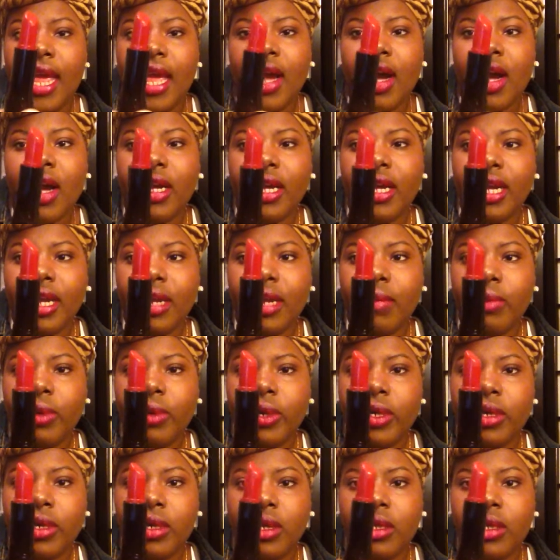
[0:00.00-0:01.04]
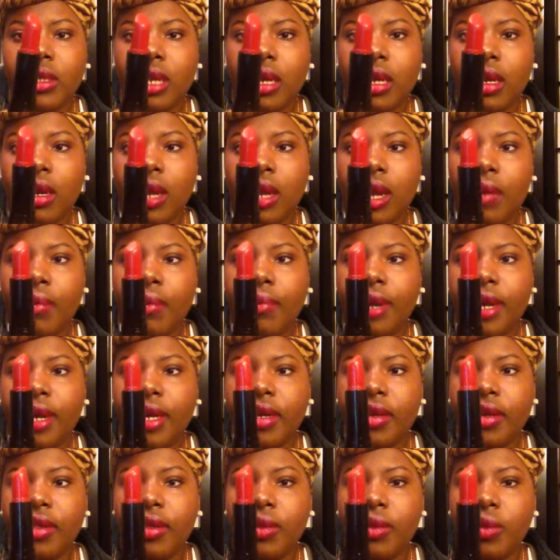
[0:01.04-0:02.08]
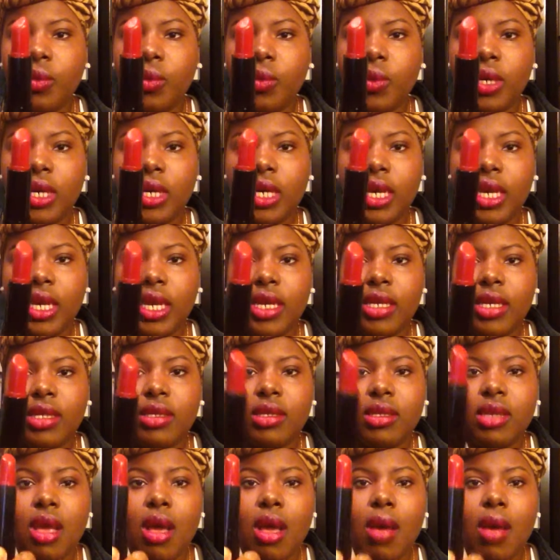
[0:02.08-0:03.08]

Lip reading: On camera it looks a lot brighter than what it is,